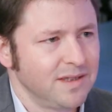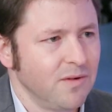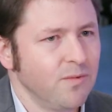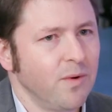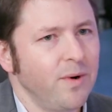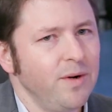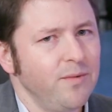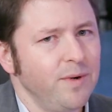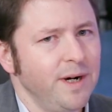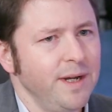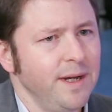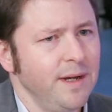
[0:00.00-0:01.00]
So
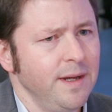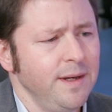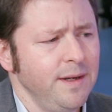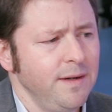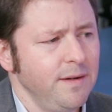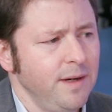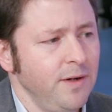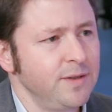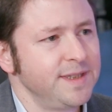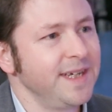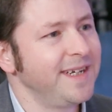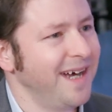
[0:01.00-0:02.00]
we're at an
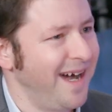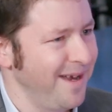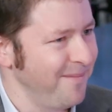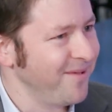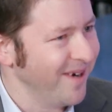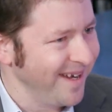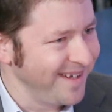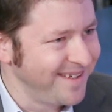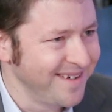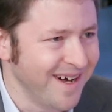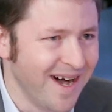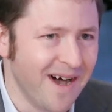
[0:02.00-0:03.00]
interesting time, right?
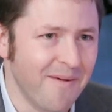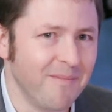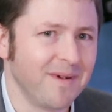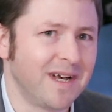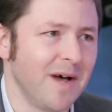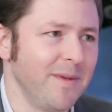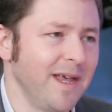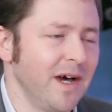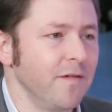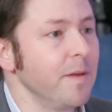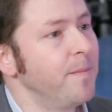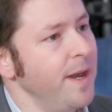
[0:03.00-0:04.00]
Coming
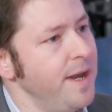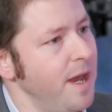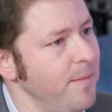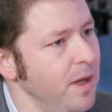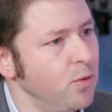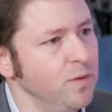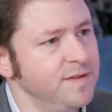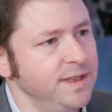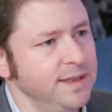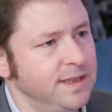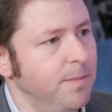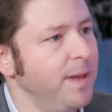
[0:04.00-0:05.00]
out of the pandemic, we've
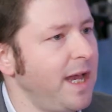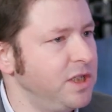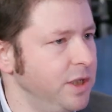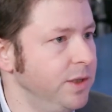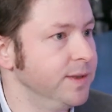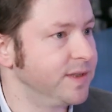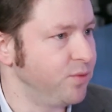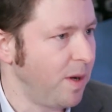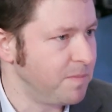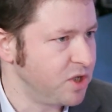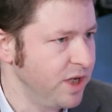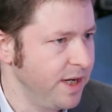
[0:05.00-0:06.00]
seen supply chain
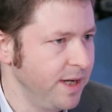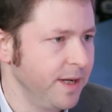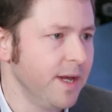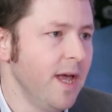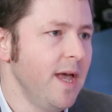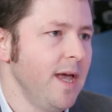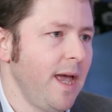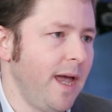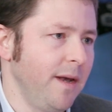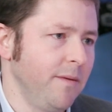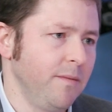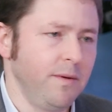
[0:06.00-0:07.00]
disruption
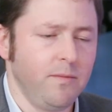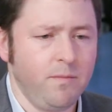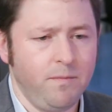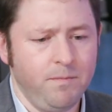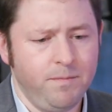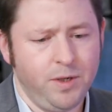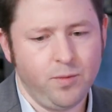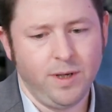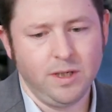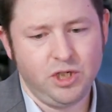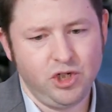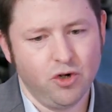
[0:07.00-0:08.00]
and
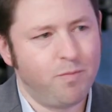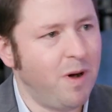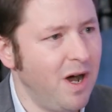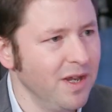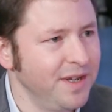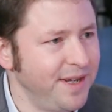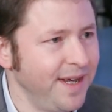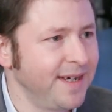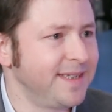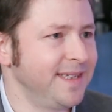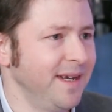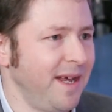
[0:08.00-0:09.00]
between
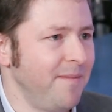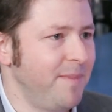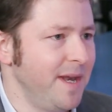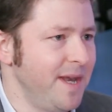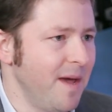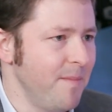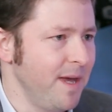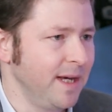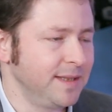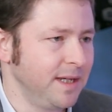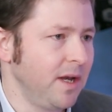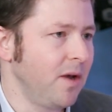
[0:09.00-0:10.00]
geopolitics and
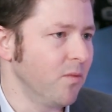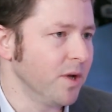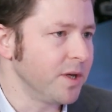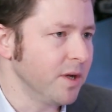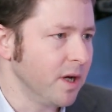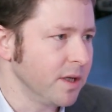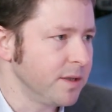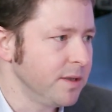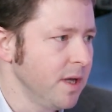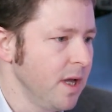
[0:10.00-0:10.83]
pandemics and whatnot.